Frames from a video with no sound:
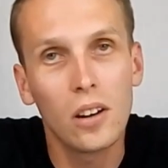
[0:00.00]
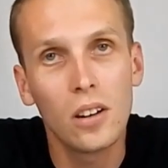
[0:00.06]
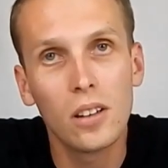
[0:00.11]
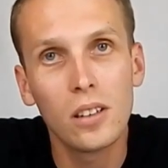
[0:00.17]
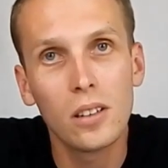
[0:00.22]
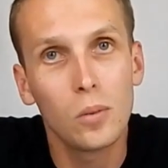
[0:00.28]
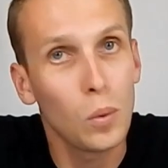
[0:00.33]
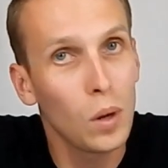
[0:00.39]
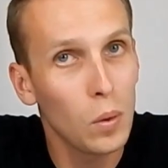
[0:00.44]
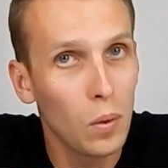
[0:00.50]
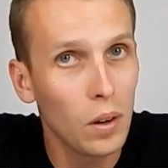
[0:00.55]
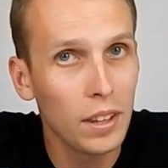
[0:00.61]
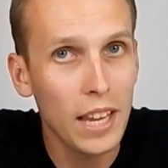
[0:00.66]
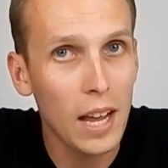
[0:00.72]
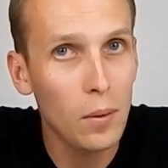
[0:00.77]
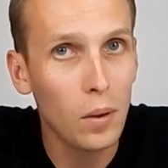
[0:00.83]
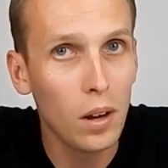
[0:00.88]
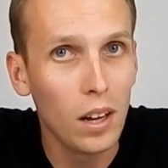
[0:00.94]
So
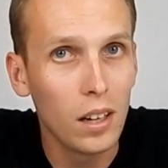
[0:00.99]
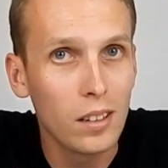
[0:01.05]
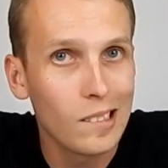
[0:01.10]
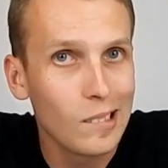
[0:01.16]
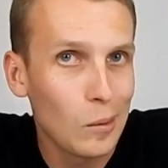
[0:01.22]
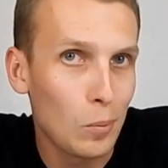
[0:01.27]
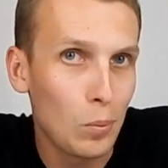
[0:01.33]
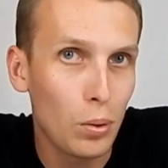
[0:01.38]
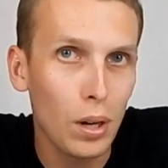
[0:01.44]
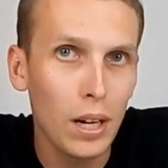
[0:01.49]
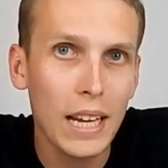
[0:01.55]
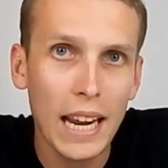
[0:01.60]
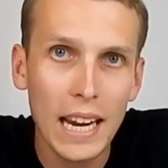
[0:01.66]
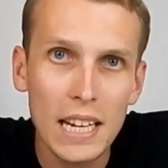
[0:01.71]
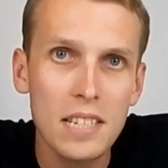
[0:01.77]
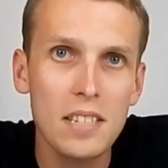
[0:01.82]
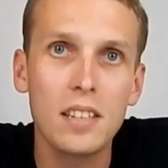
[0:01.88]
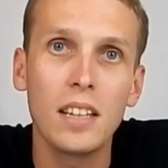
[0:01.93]
we won that one
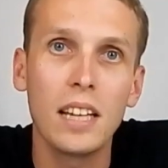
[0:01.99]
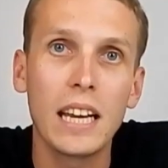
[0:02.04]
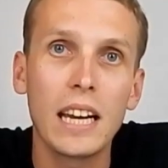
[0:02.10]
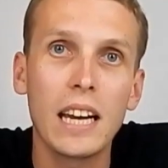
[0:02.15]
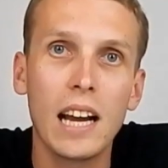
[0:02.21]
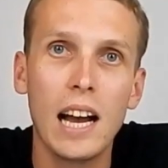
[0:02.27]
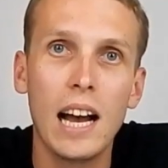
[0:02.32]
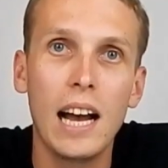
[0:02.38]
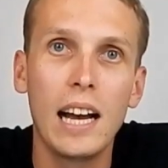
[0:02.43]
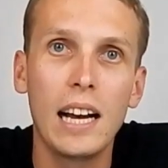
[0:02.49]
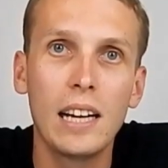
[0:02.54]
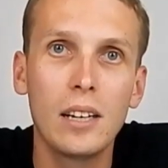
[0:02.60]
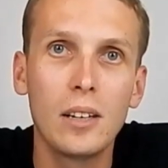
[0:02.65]
pretty easily.